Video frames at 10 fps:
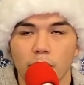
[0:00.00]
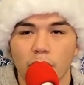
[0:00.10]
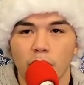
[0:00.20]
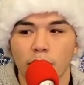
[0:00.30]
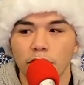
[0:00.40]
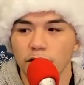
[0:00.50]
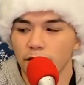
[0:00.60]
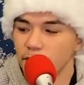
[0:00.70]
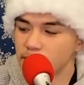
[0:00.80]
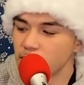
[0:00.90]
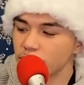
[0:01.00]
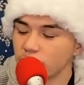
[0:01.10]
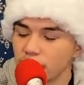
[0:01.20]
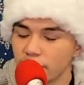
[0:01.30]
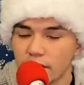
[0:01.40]
wonder if anyone's out there
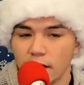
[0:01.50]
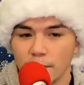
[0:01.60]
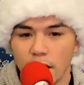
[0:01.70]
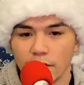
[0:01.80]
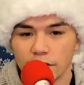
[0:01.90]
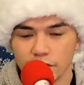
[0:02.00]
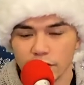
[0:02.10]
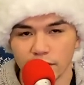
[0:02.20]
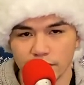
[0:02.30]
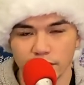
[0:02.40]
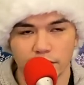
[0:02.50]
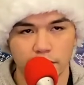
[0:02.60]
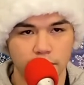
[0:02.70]
giving Power Ranger gifts.